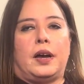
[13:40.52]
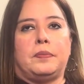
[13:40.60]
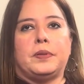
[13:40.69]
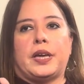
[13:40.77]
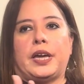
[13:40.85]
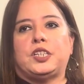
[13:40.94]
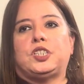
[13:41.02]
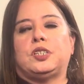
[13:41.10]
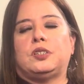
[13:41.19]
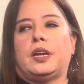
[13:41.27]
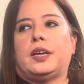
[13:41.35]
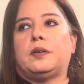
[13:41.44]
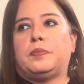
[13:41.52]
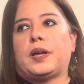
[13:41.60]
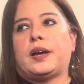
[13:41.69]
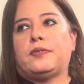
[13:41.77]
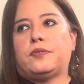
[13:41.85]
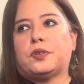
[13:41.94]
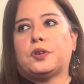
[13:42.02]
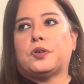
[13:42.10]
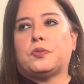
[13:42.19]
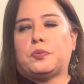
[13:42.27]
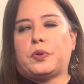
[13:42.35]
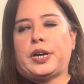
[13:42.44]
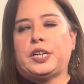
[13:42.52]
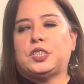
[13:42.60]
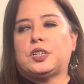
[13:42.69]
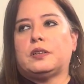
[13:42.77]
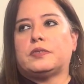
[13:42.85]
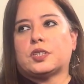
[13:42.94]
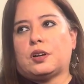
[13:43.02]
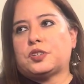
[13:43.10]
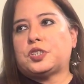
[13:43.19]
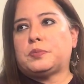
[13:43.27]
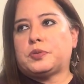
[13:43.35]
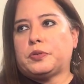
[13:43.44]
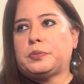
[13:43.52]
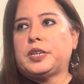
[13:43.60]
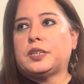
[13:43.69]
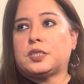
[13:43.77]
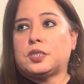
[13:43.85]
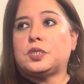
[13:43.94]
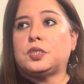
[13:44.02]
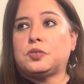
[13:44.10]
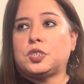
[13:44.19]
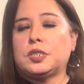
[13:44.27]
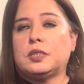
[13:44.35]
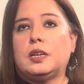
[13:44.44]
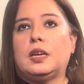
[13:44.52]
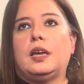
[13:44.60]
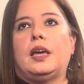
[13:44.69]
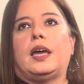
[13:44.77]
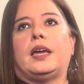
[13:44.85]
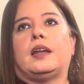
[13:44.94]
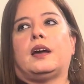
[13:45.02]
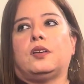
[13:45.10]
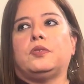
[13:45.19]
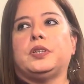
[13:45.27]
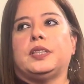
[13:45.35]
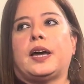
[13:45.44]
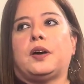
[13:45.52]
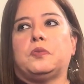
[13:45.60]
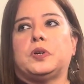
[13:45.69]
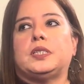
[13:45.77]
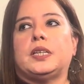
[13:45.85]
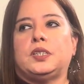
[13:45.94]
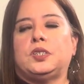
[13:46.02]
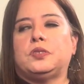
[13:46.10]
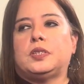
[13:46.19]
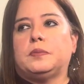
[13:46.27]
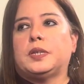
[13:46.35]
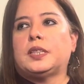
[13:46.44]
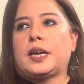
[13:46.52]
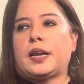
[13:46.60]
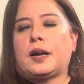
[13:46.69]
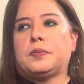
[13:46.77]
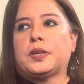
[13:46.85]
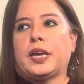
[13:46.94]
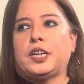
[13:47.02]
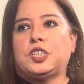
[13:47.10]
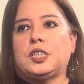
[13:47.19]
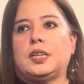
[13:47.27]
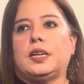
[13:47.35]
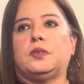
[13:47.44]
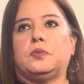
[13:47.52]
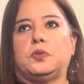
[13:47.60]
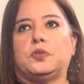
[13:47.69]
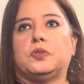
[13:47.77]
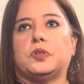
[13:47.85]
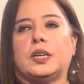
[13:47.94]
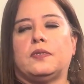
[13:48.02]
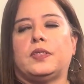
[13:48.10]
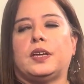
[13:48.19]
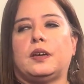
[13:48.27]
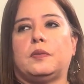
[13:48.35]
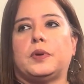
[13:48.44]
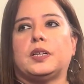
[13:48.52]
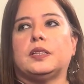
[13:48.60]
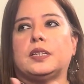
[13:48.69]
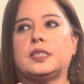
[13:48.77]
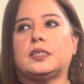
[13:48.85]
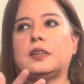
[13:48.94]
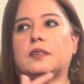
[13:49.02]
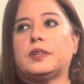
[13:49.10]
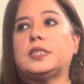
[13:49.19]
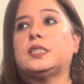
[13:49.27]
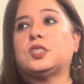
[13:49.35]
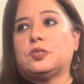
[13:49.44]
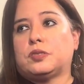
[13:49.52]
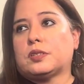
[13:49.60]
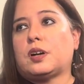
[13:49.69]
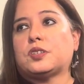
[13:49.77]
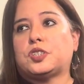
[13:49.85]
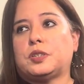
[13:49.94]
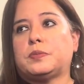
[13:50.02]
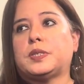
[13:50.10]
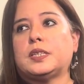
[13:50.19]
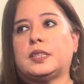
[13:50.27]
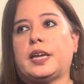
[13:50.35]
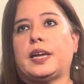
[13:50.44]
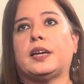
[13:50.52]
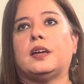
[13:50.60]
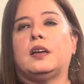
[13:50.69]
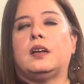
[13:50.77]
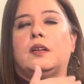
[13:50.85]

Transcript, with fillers: application and apply for a range of scholarships from the institution. And not only that, once they do submit that application, it will give them a list of additional scholarships that they